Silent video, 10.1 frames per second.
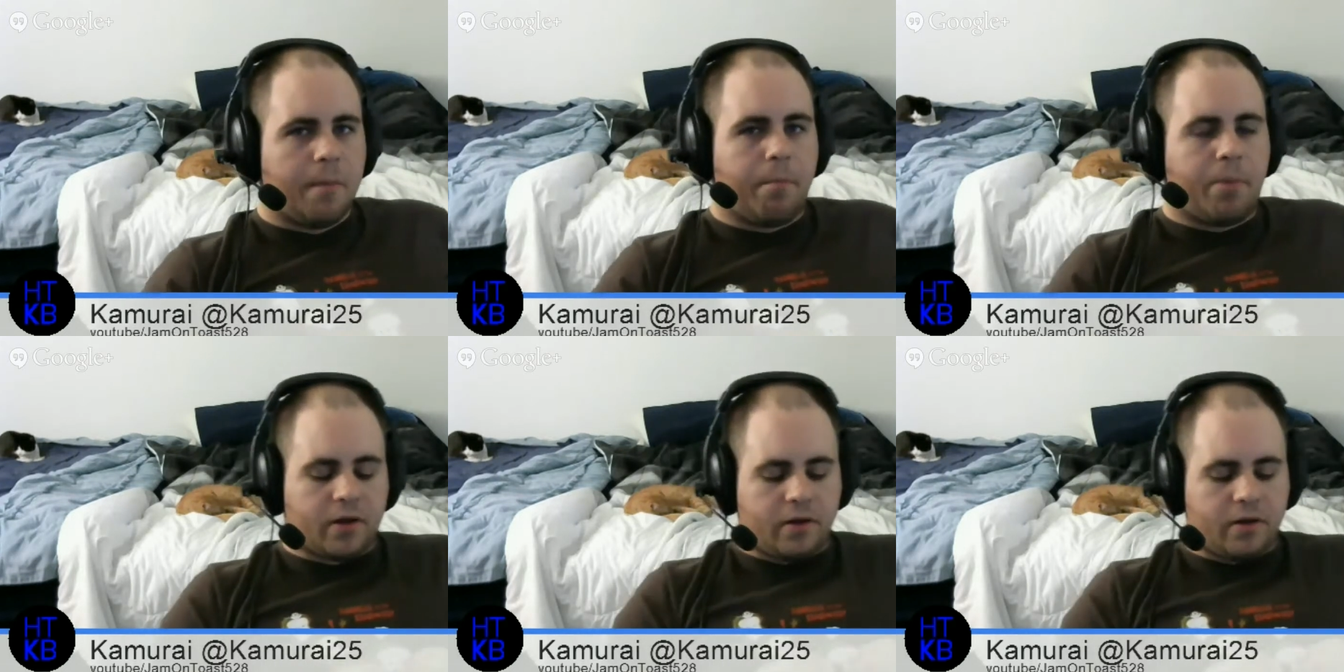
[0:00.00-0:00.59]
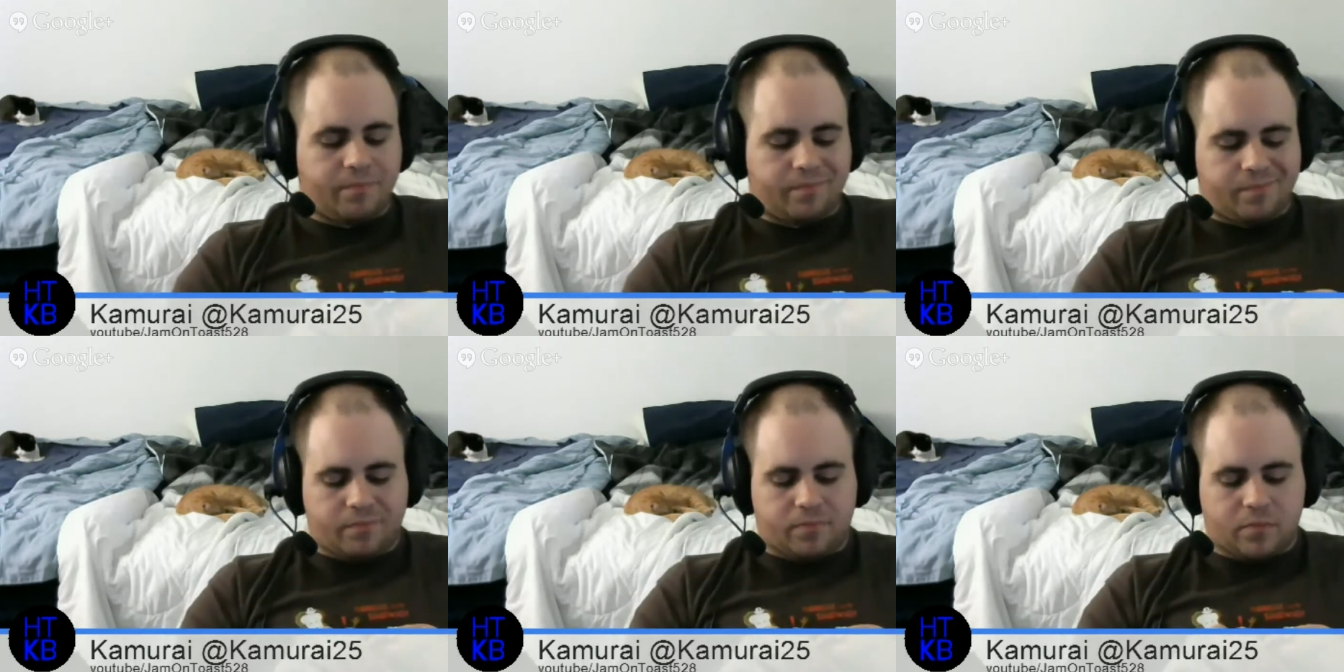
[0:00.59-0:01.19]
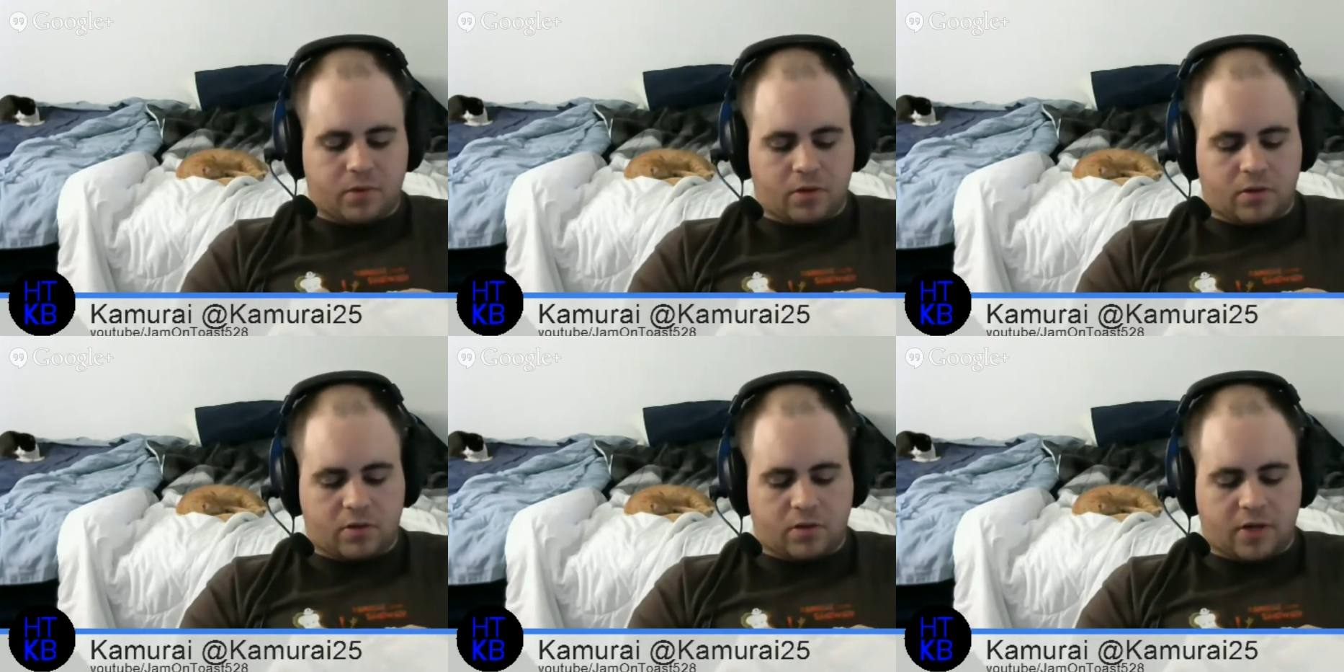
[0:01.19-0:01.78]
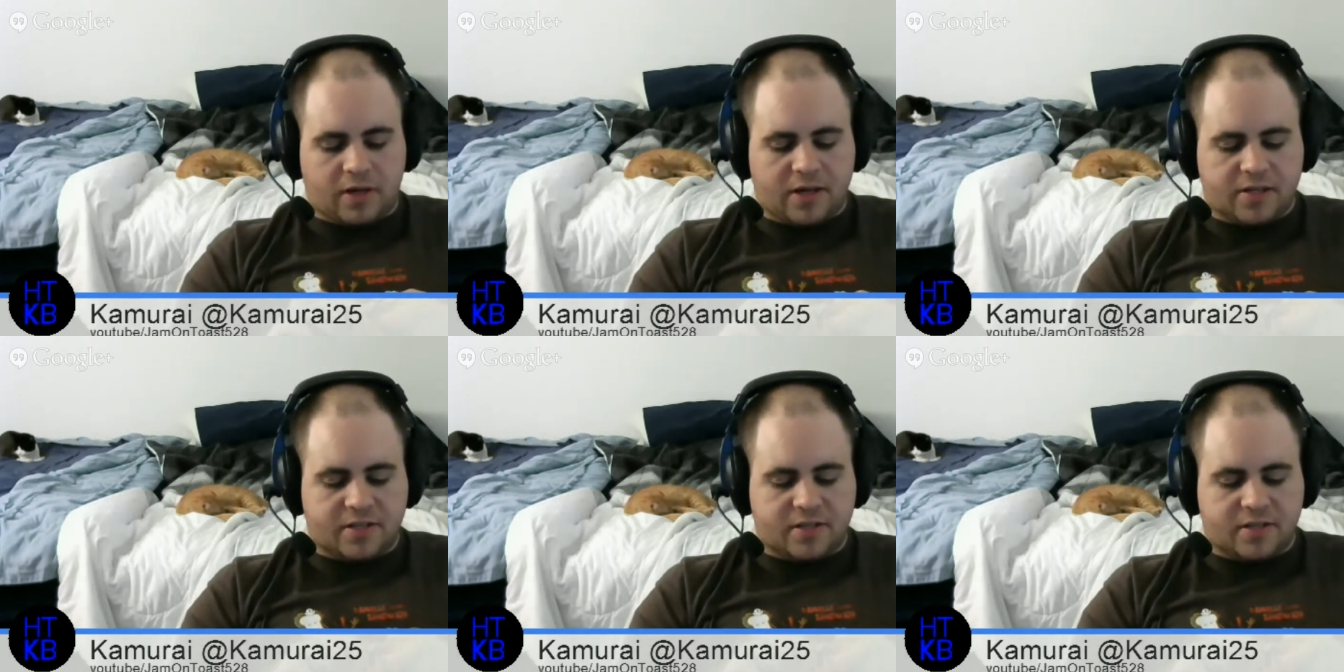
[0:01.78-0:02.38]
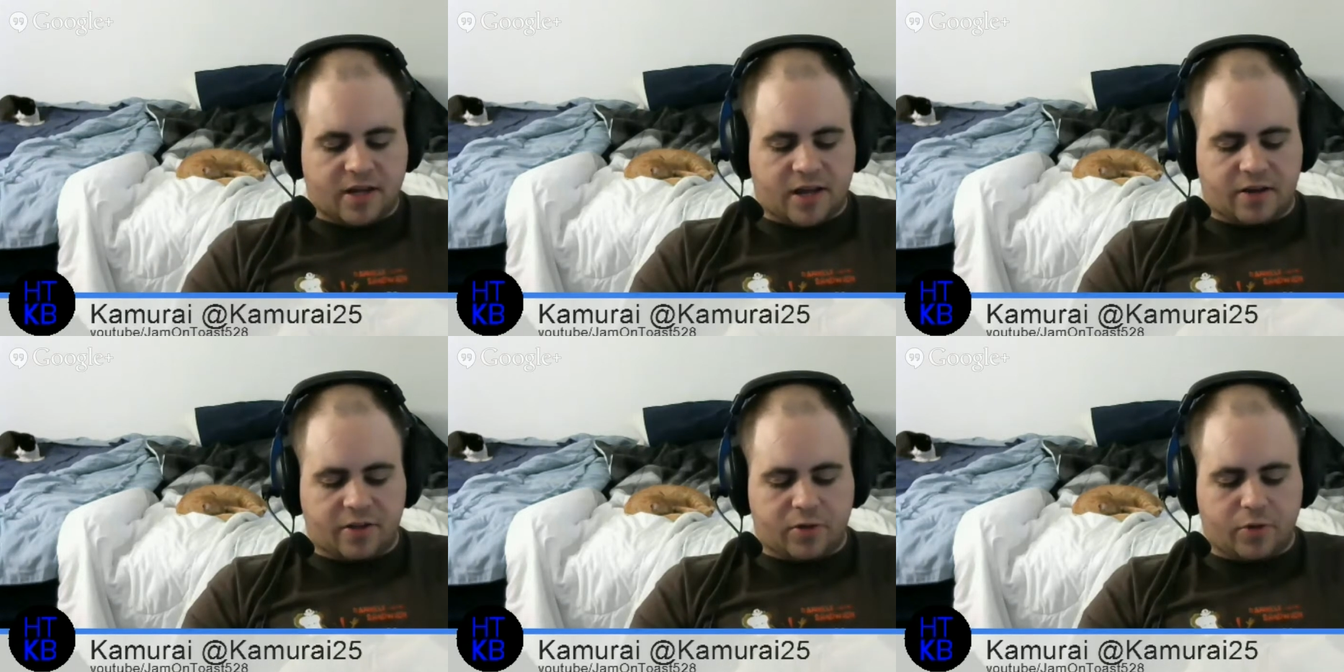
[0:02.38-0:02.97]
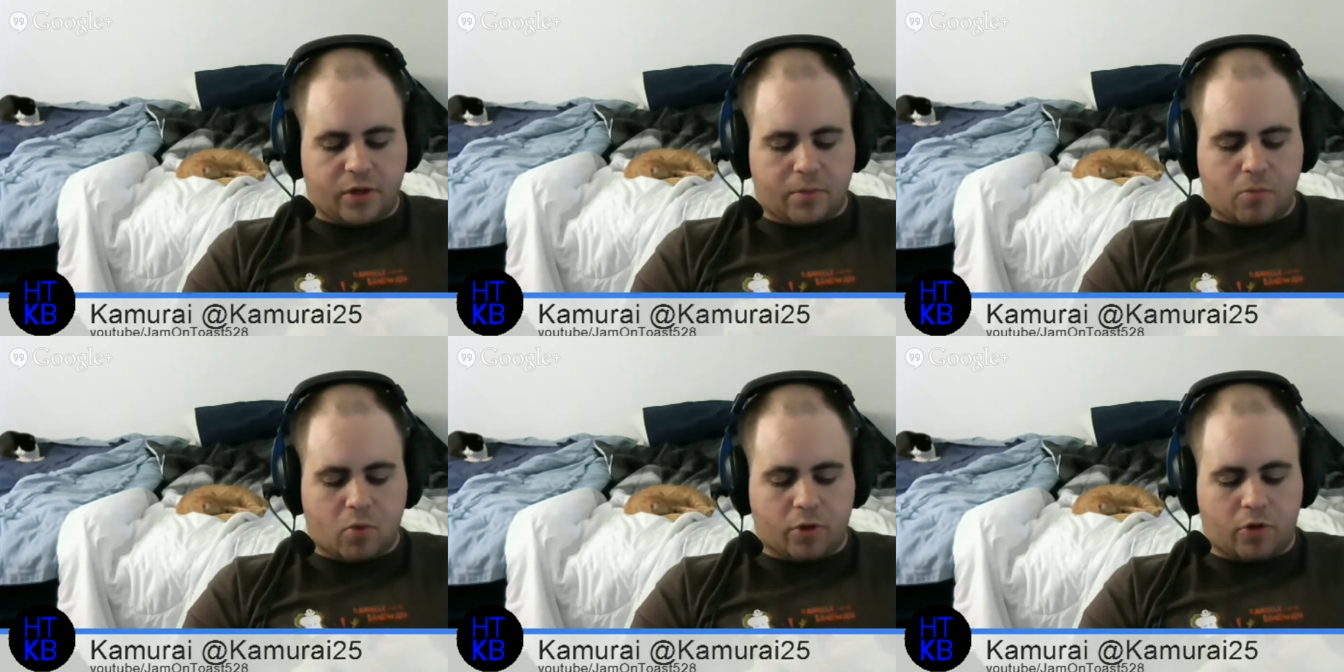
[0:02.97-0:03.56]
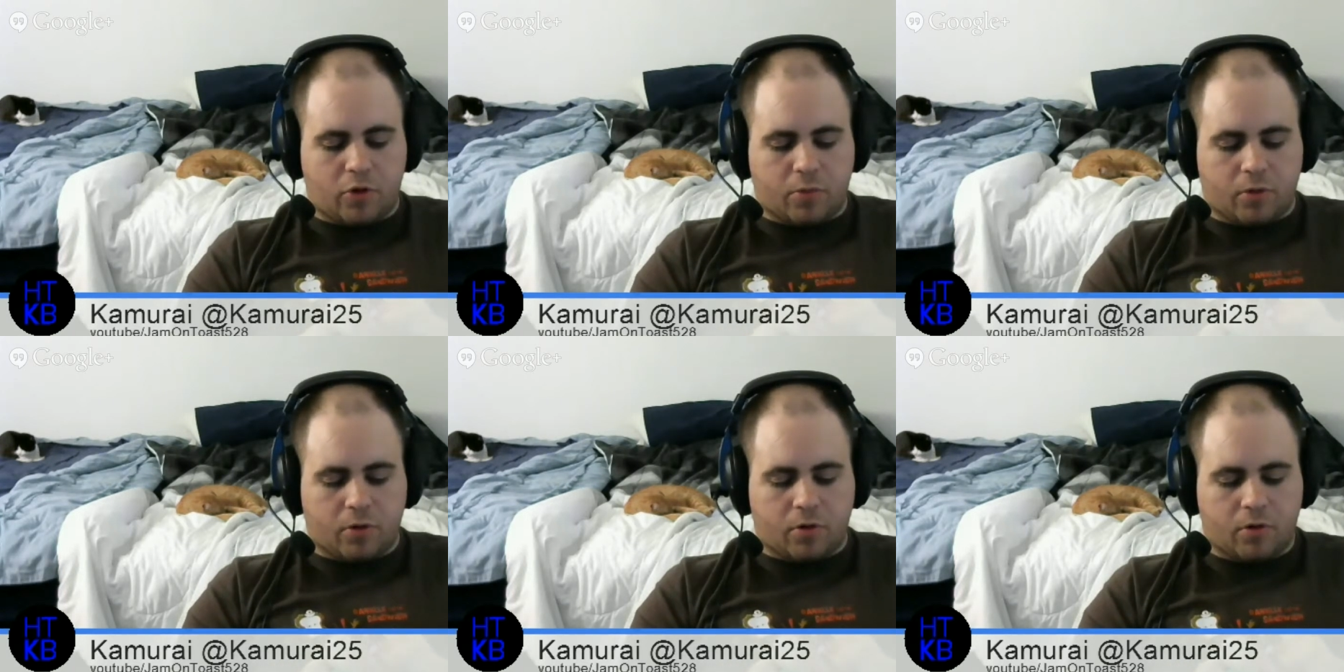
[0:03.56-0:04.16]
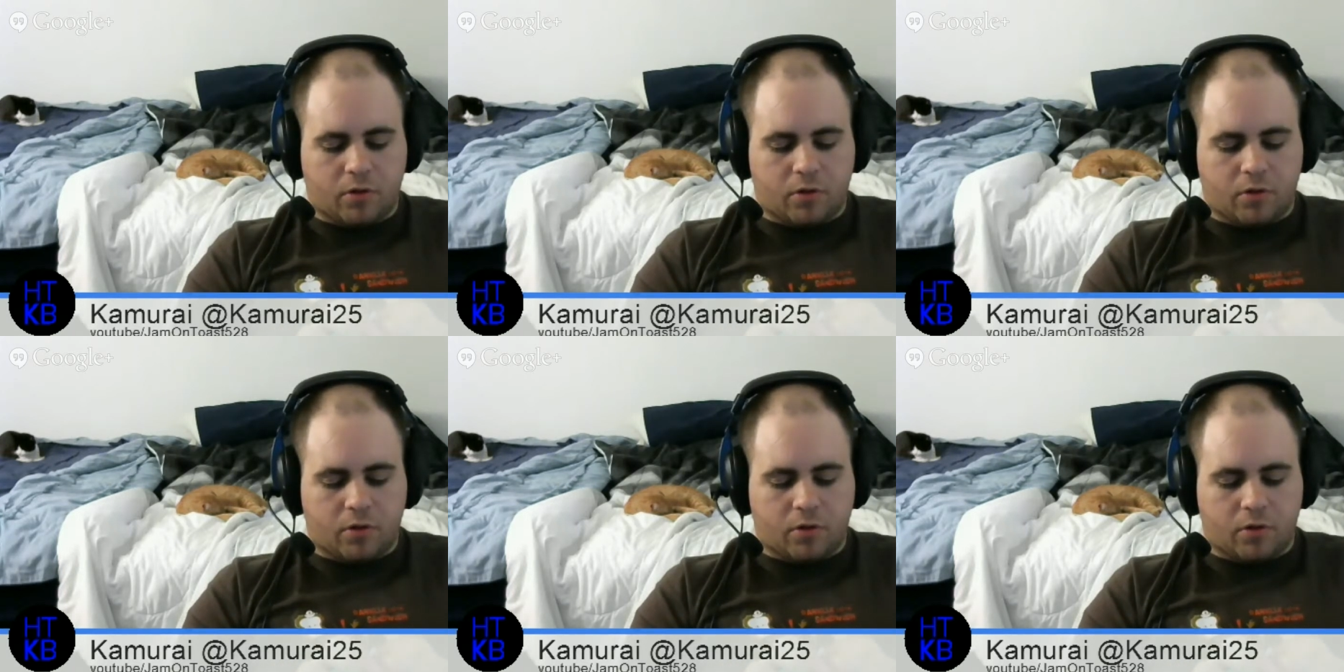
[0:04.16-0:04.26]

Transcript: But I guess technically you do get more humor